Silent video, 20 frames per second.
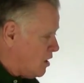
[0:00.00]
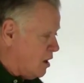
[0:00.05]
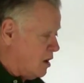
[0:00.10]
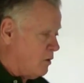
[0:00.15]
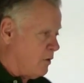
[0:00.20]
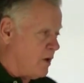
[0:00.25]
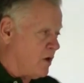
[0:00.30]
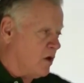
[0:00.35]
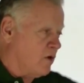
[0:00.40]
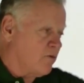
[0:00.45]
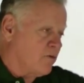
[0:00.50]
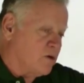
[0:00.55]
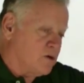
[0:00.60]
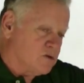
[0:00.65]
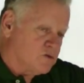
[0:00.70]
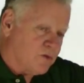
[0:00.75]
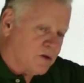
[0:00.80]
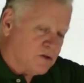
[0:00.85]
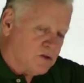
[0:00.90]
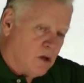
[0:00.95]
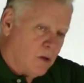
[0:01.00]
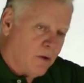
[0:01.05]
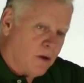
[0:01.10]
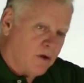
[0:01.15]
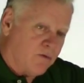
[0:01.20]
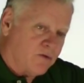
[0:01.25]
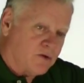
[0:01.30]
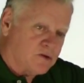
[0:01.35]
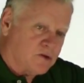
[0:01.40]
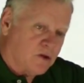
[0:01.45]
all the way over, swings all the
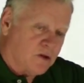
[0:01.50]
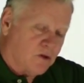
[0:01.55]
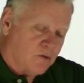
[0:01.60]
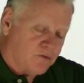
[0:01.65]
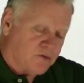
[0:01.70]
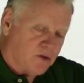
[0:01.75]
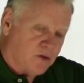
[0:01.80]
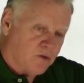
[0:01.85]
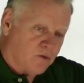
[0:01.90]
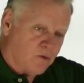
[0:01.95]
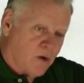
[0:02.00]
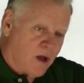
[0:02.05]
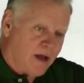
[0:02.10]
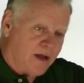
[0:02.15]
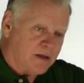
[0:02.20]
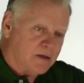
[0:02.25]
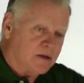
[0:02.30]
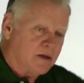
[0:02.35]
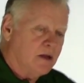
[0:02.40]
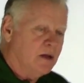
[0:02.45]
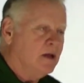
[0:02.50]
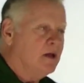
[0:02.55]
way over to the right.